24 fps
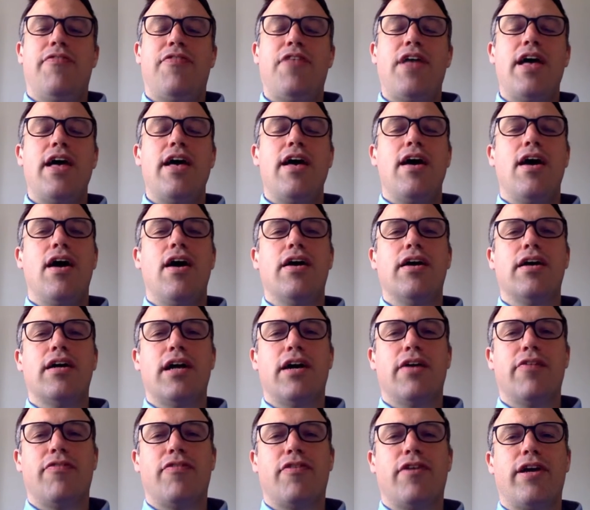they're
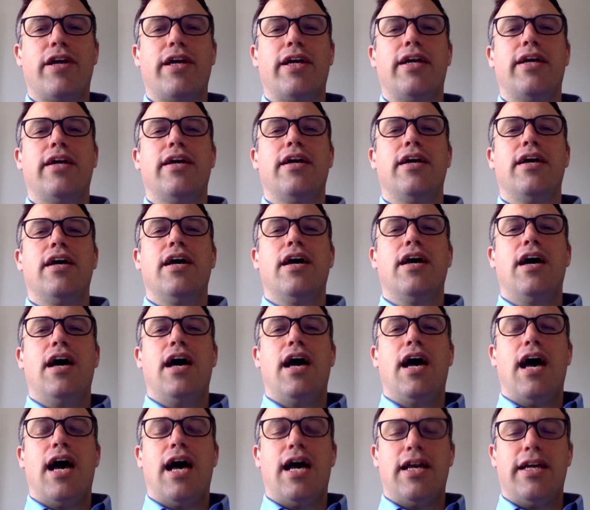uncovering
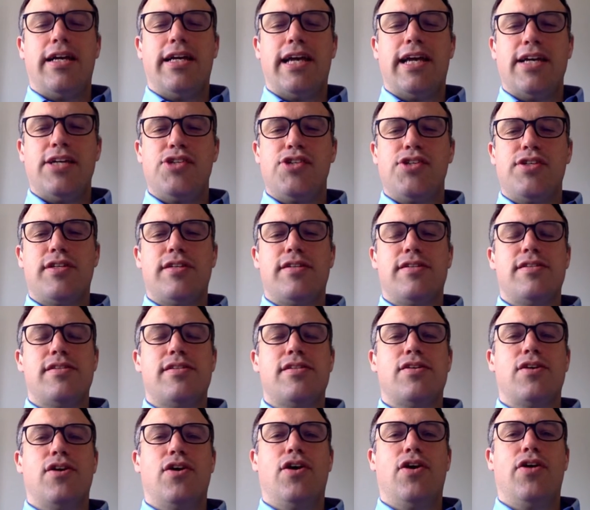allegations
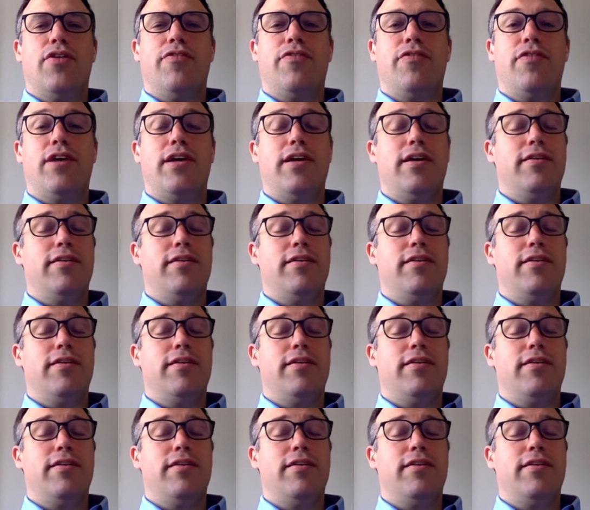of,